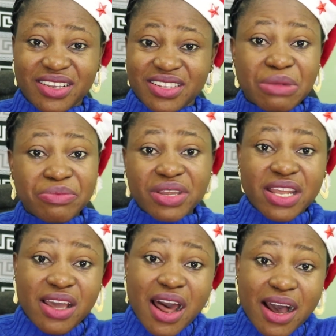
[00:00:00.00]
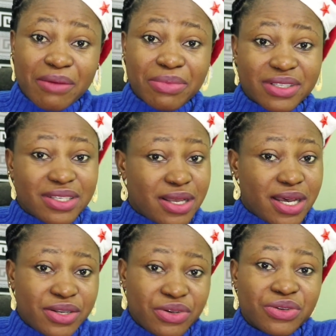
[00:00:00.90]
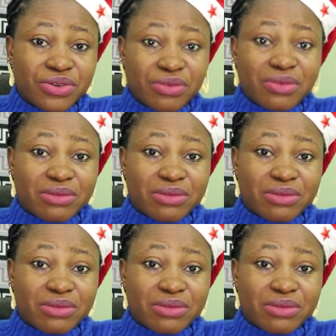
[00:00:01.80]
Maybe they are, but I don't know.